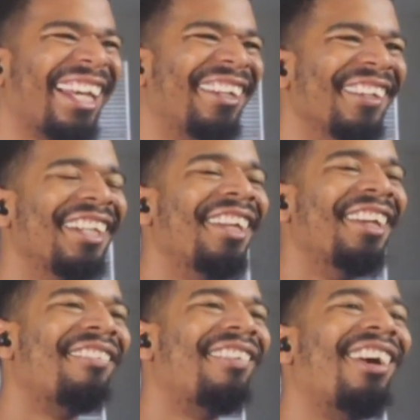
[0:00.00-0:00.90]
metres. By
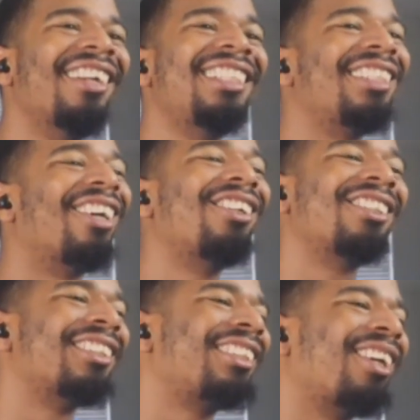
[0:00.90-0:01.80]
Hamlin. Bro, these
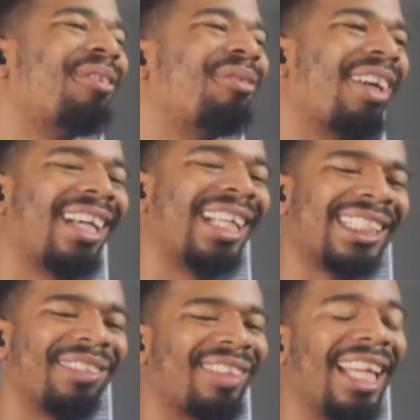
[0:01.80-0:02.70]
jokers are so
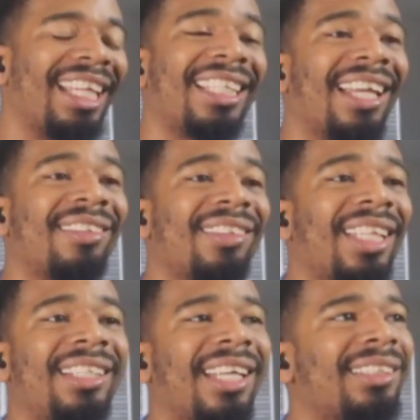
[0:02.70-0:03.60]
fast. If they can, if
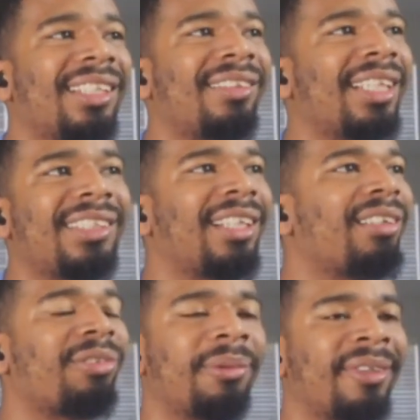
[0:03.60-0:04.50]
they catch, if they steal
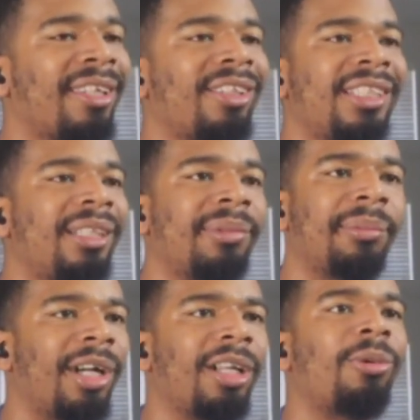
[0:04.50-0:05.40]
it from another team
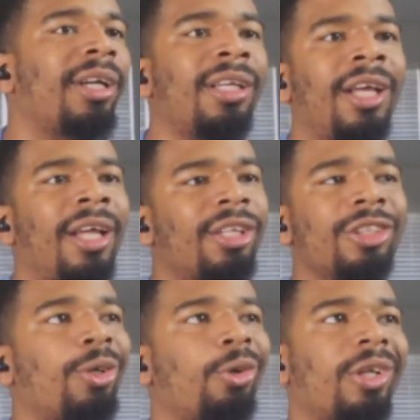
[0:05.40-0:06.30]
and break away,
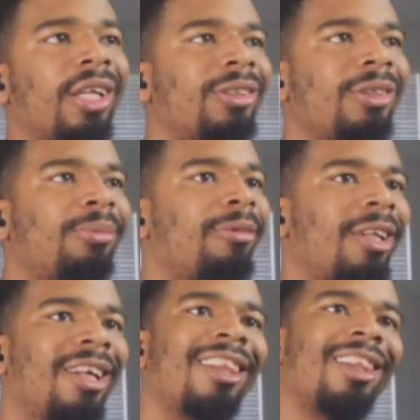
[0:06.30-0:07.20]
there's no catching them.
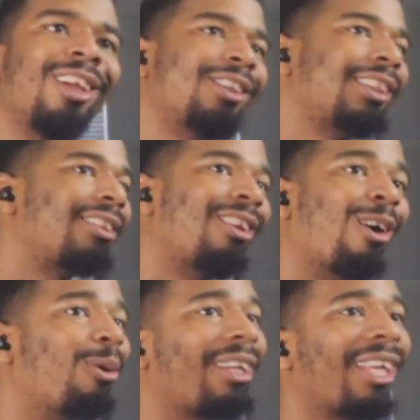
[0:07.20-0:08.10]
There's just
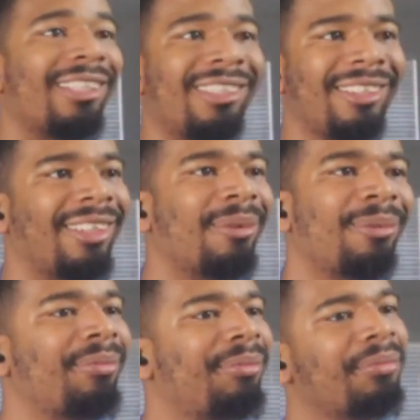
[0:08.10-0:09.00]
no catching
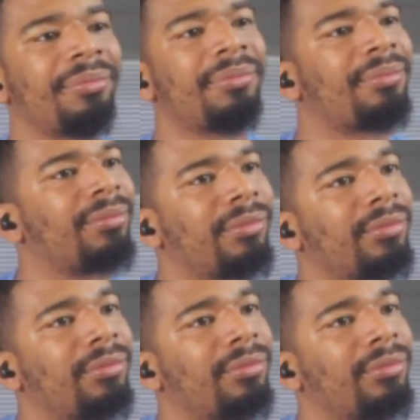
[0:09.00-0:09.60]
them.